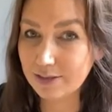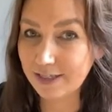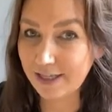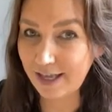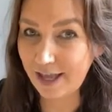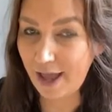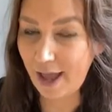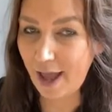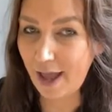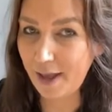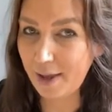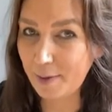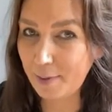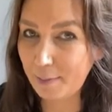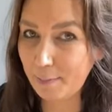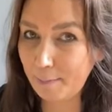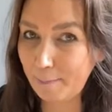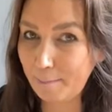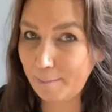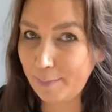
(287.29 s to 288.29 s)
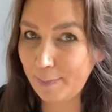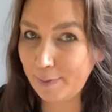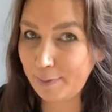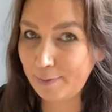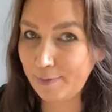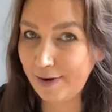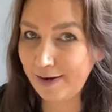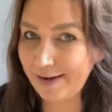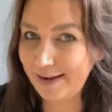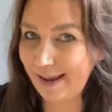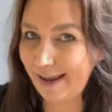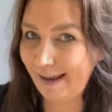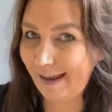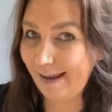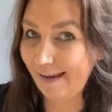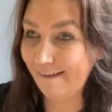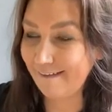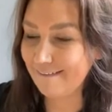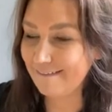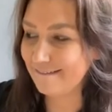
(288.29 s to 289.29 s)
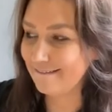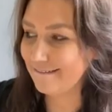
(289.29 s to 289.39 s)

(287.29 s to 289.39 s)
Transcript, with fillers: Yeah? You ready?